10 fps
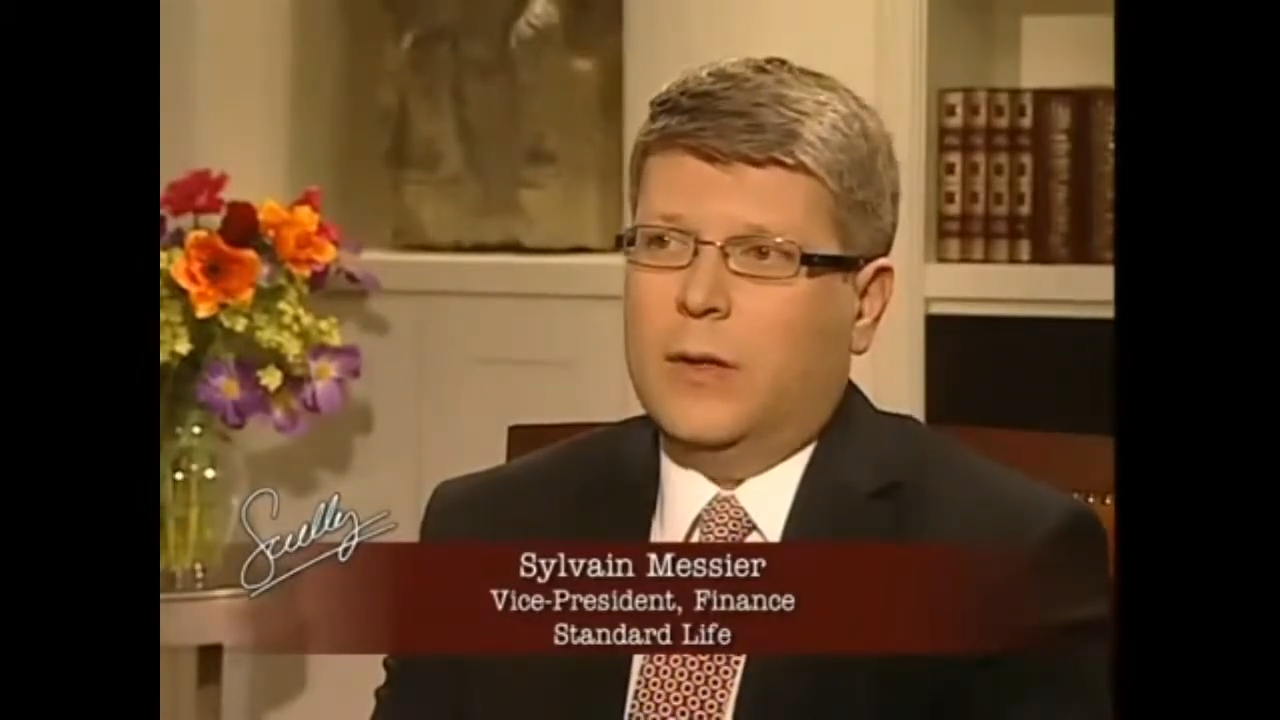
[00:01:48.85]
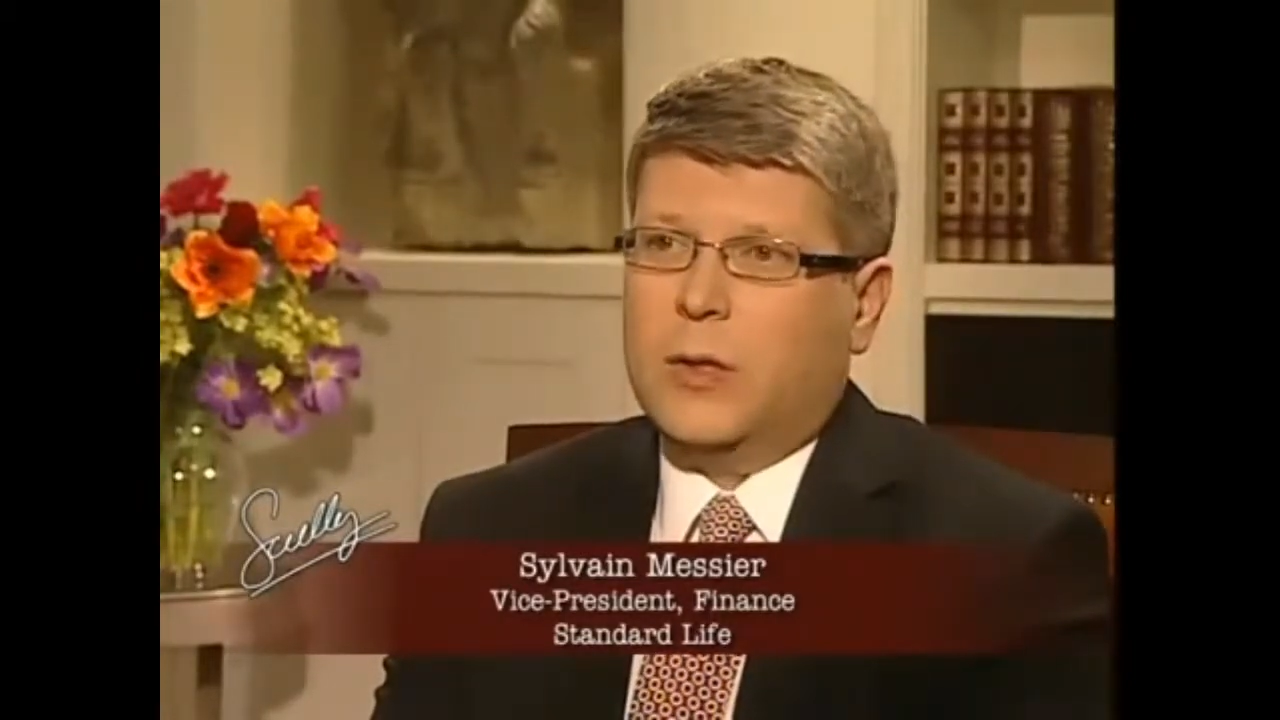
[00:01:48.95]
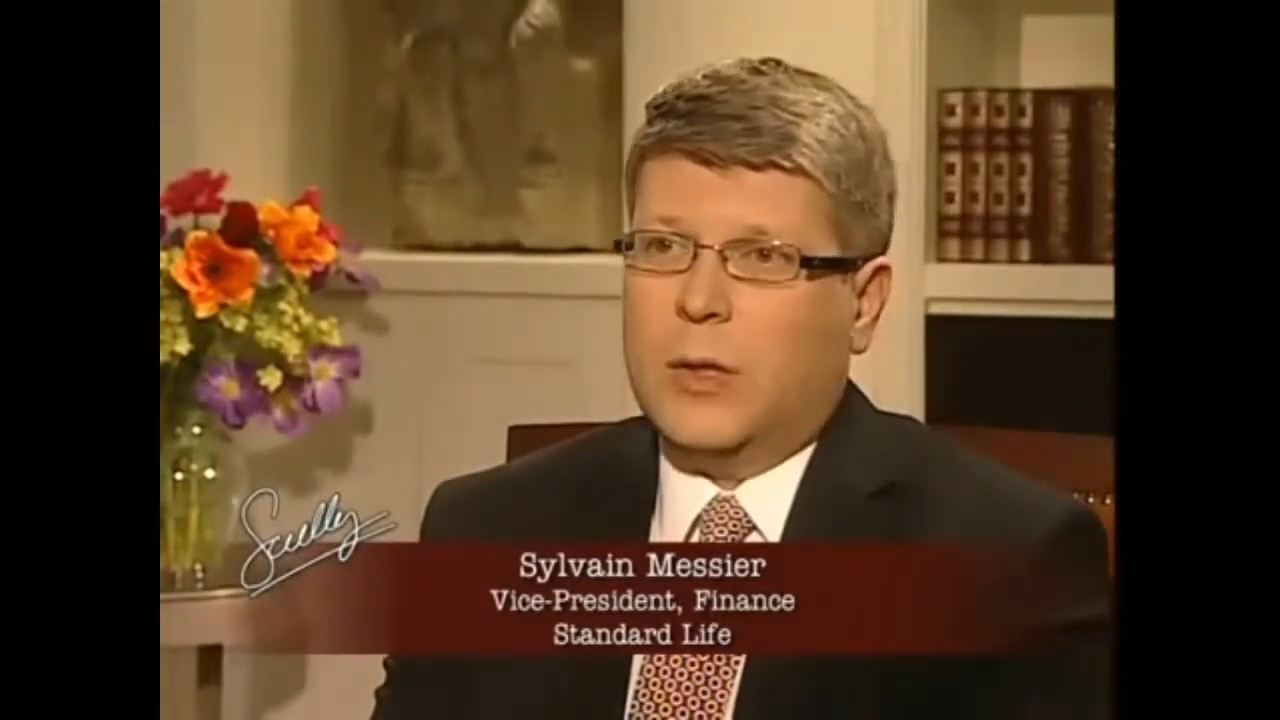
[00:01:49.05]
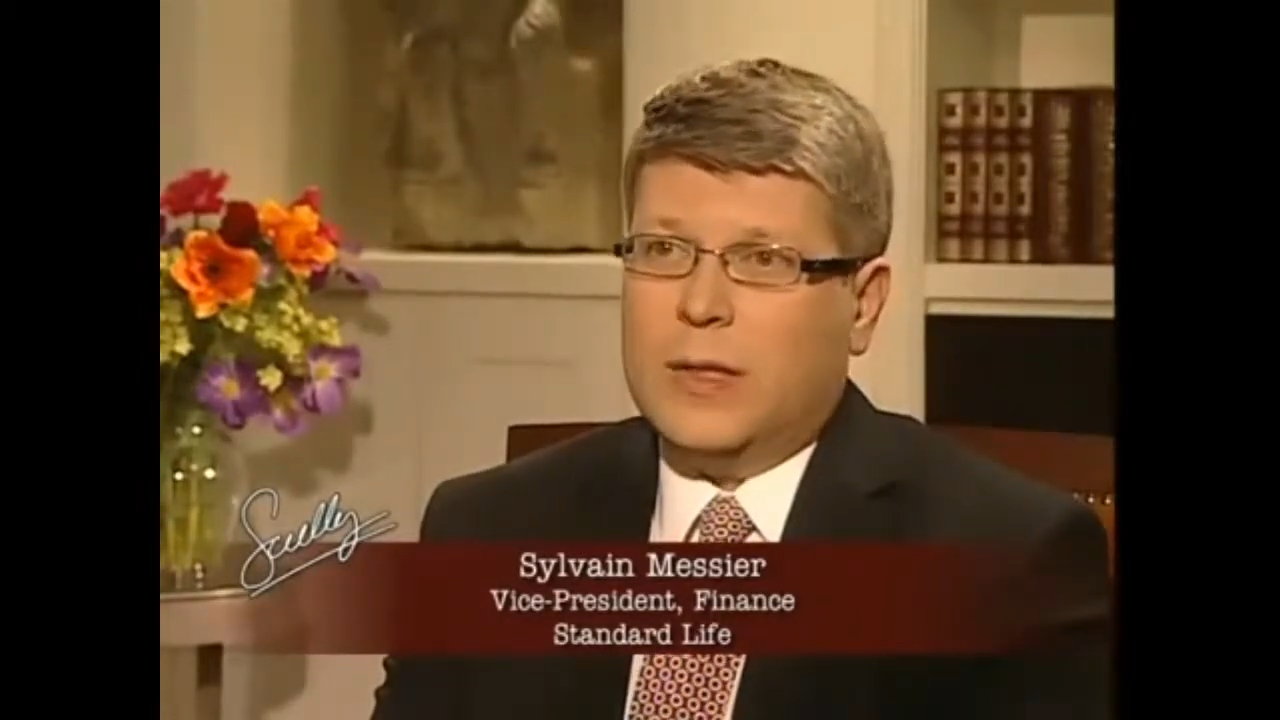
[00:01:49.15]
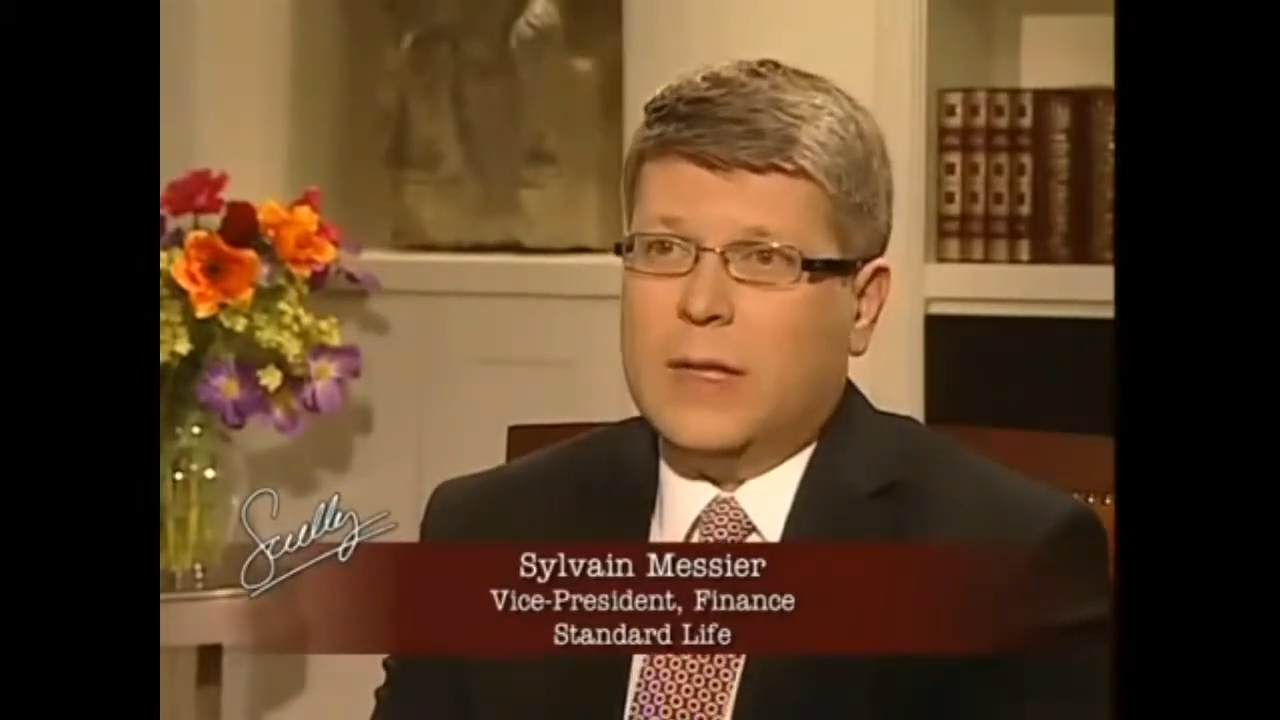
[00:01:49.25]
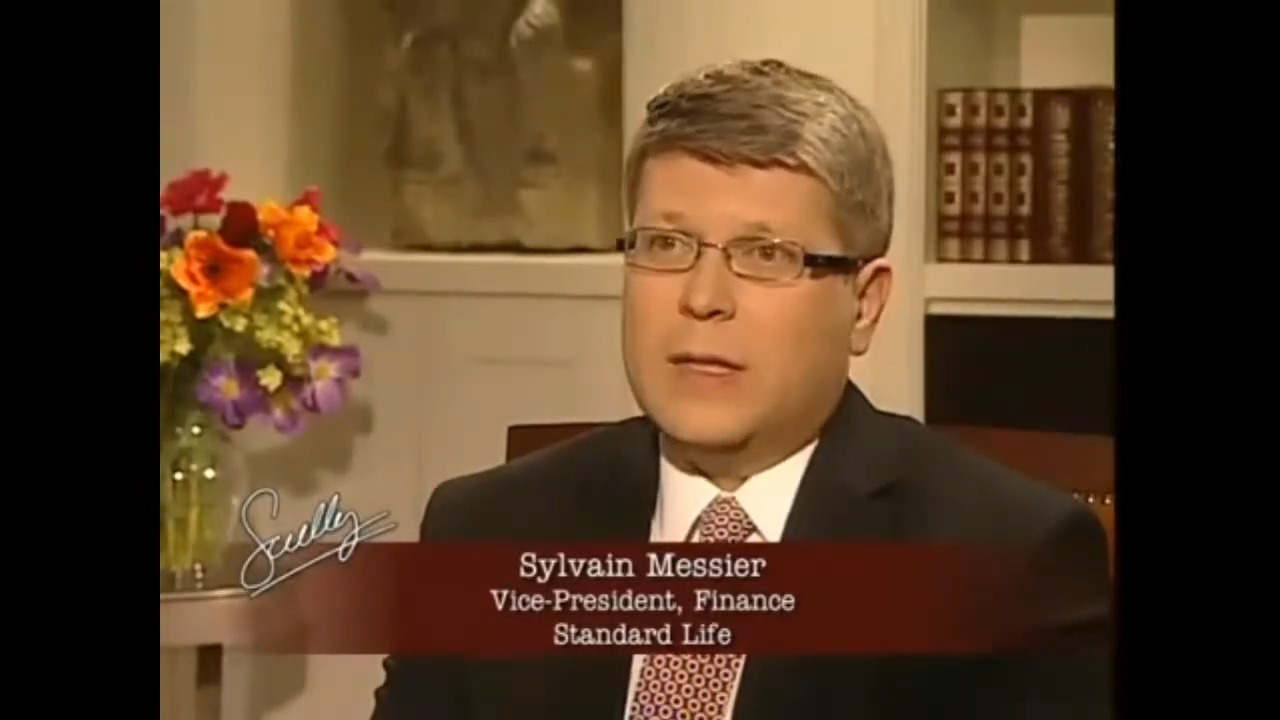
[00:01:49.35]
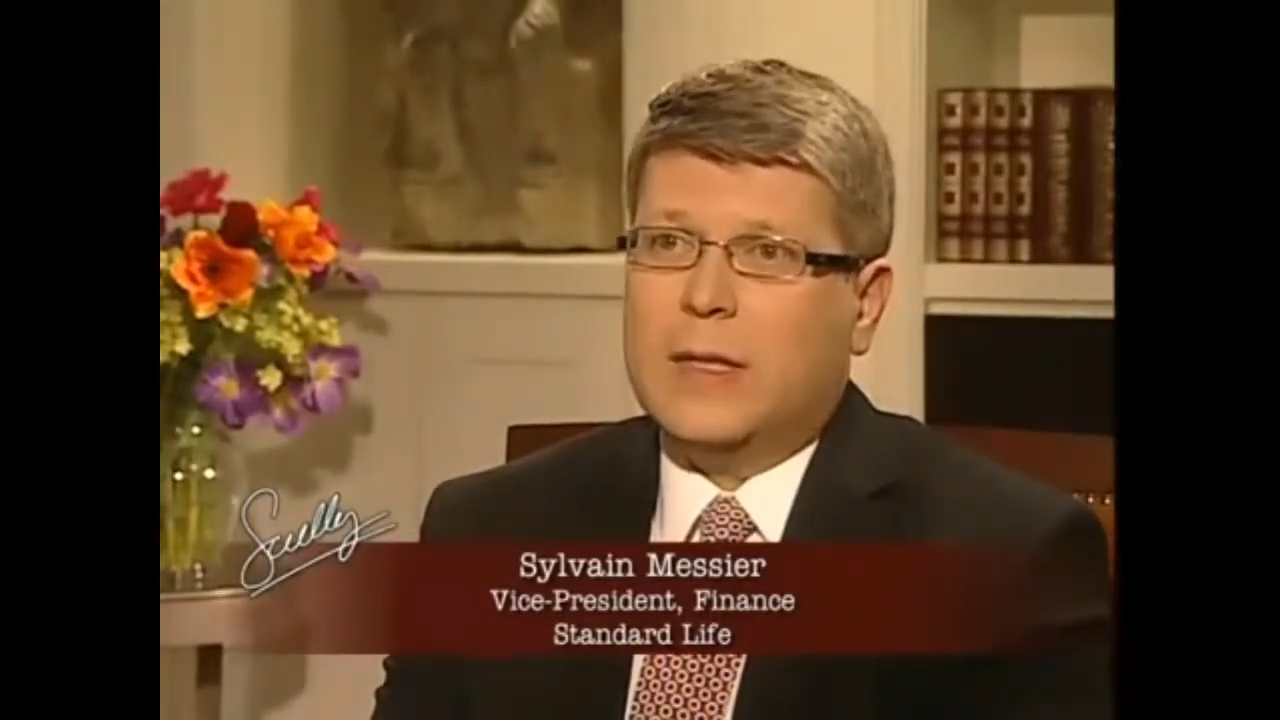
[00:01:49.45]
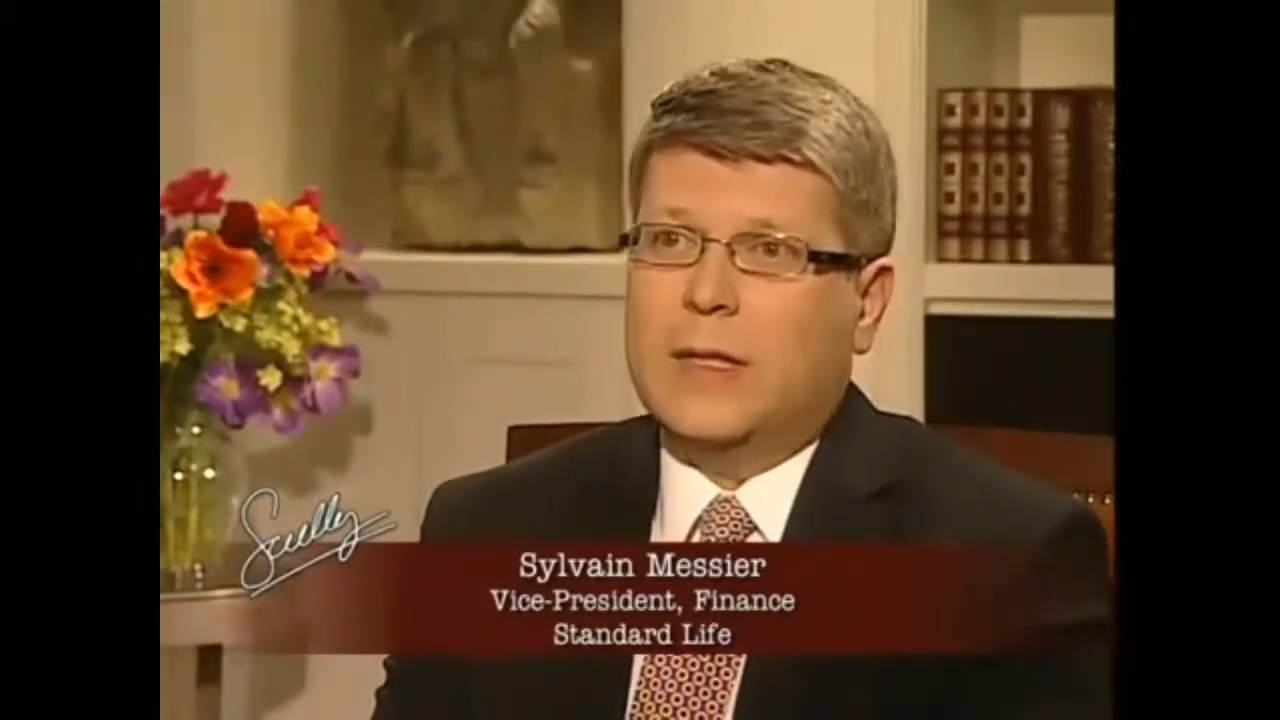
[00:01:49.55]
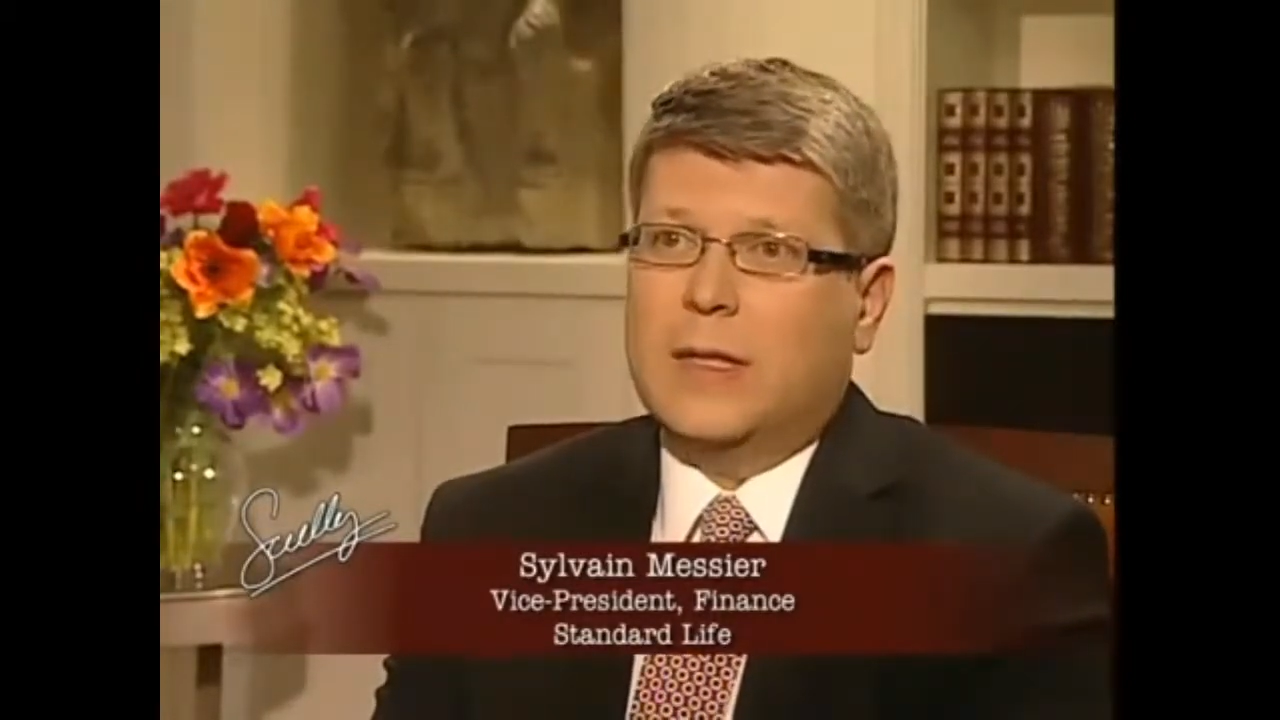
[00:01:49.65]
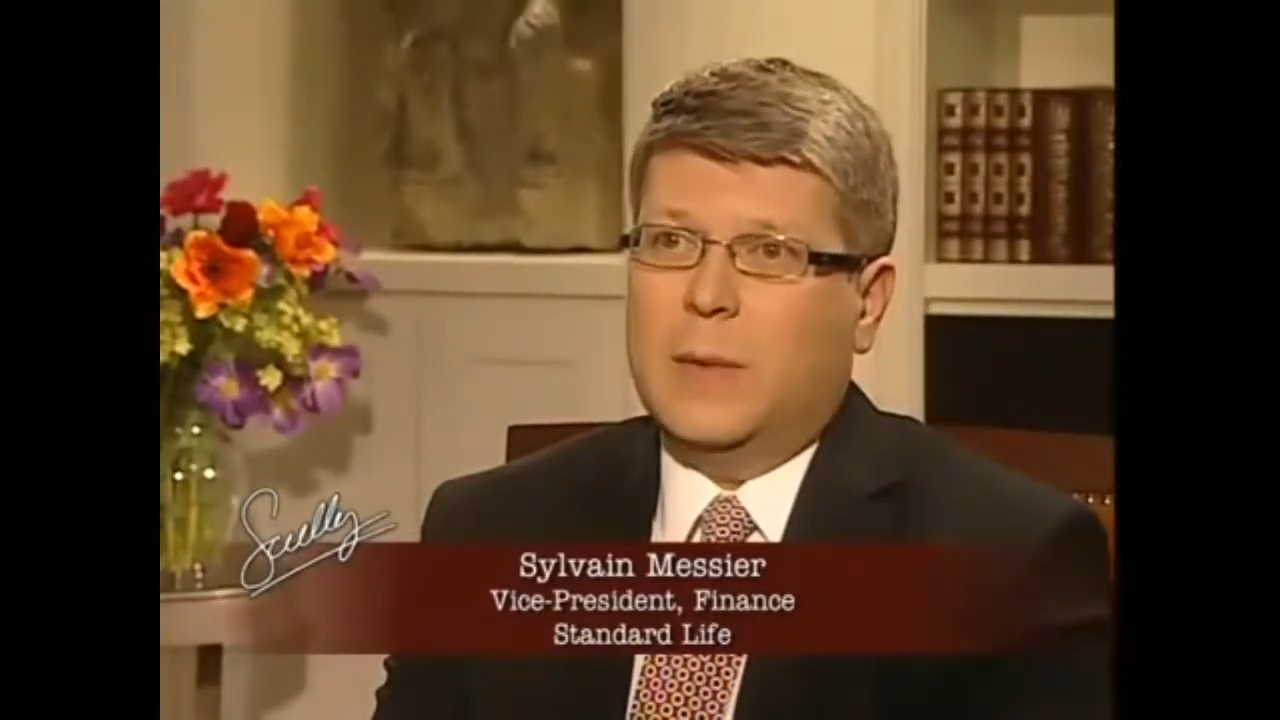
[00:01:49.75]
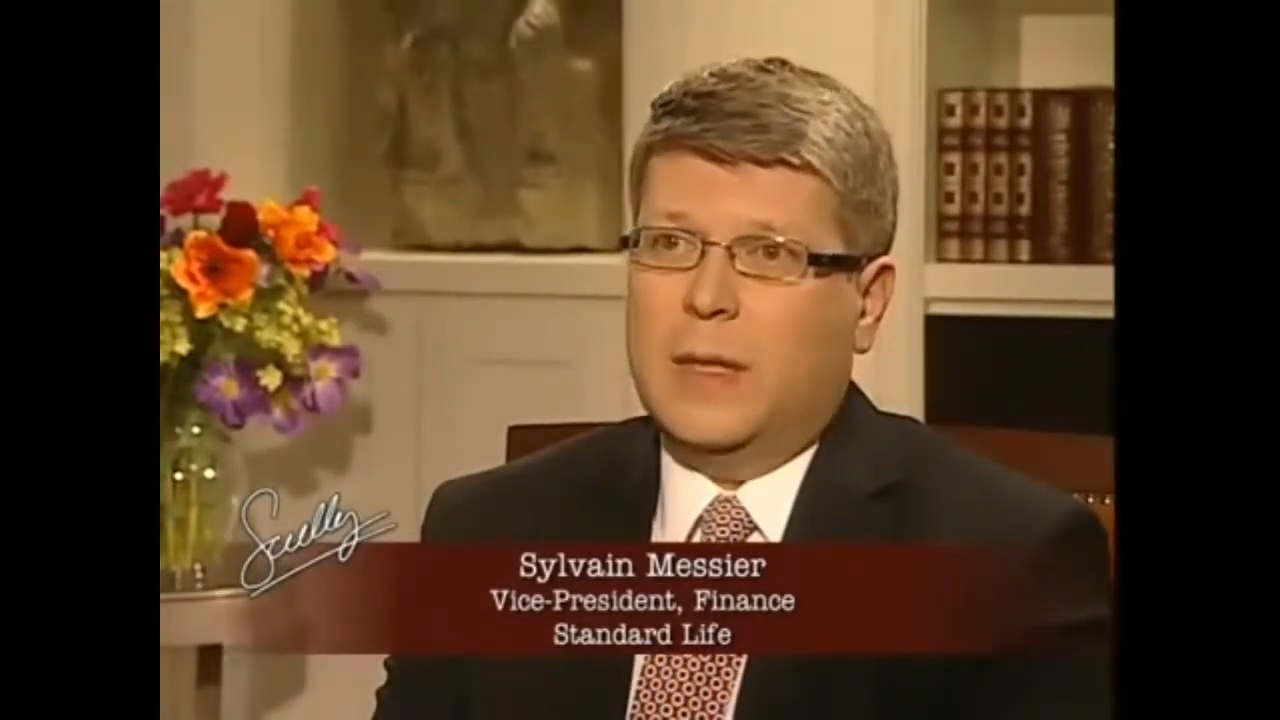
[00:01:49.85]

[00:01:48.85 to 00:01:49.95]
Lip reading: success is